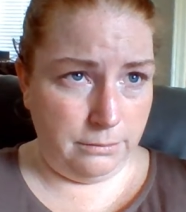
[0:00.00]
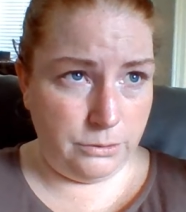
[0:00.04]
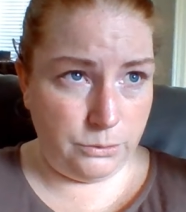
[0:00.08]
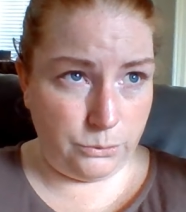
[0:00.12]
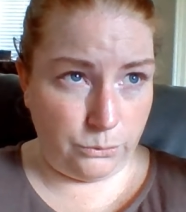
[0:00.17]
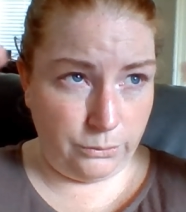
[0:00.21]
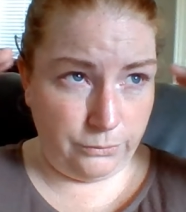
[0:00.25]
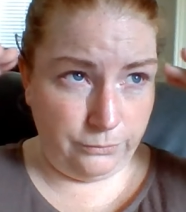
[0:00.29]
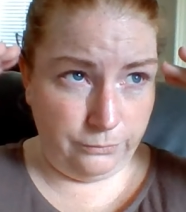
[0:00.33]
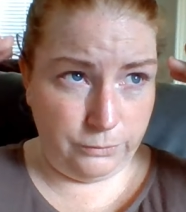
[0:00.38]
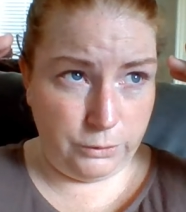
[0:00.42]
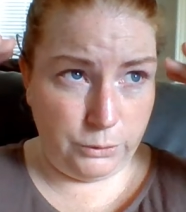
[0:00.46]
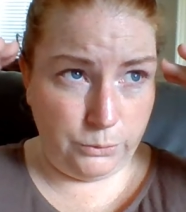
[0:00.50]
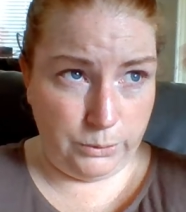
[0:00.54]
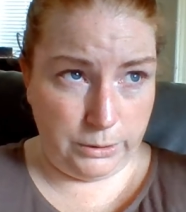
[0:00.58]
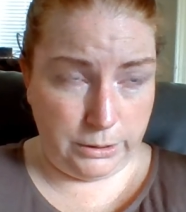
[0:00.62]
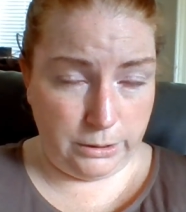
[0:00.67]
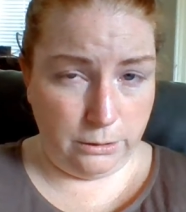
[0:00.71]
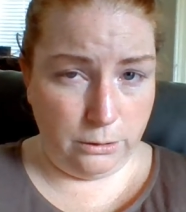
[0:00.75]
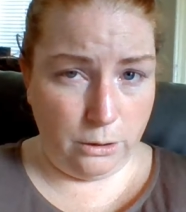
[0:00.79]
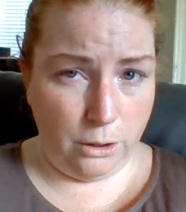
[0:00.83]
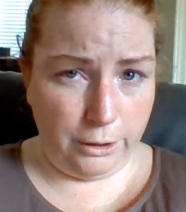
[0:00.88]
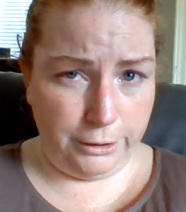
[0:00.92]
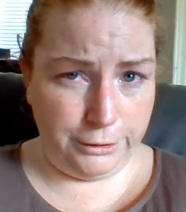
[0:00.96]
sort of to
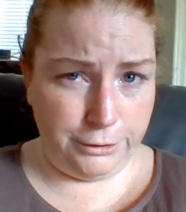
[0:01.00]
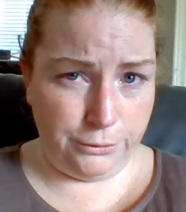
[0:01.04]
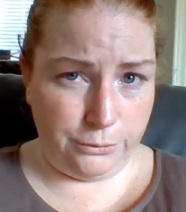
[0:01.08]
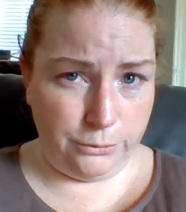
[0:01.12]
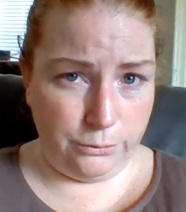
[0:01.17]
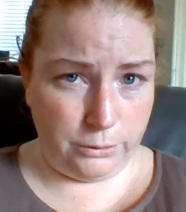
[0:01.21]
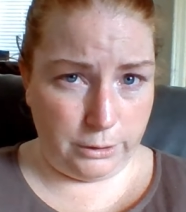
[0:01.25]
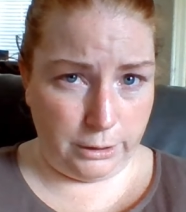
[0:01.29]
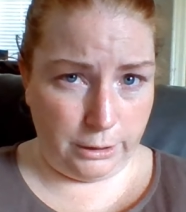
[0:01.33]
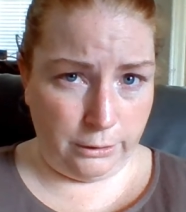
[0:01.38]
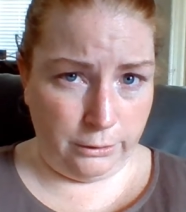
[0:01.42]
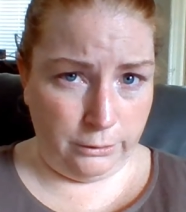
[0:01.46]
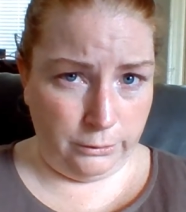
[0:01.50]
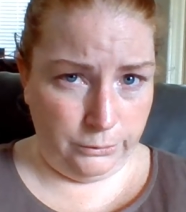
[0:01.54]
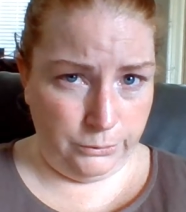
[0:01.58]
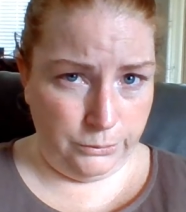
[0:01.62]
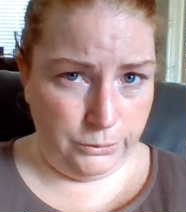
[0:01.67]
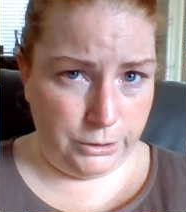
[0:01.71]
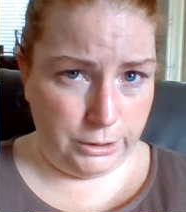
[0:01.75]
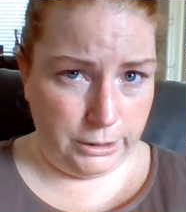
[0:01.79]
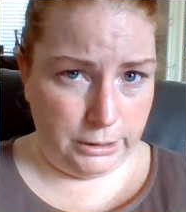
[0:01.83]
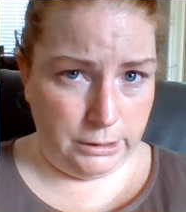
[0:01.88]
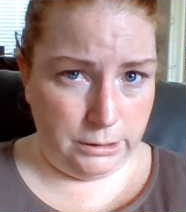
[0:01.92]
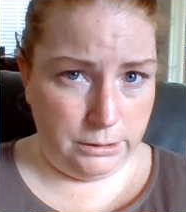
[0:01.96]
its logical
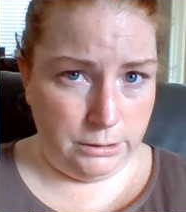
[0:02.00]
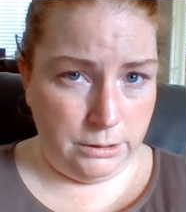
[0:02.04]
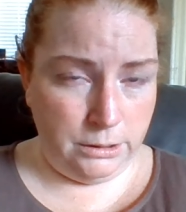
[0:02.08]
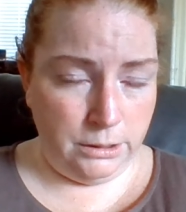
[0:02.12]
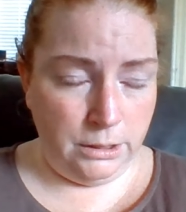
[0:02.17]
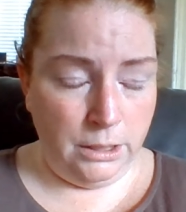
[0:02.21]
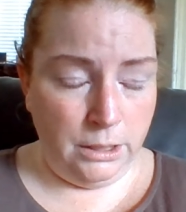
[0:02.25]
conclusion,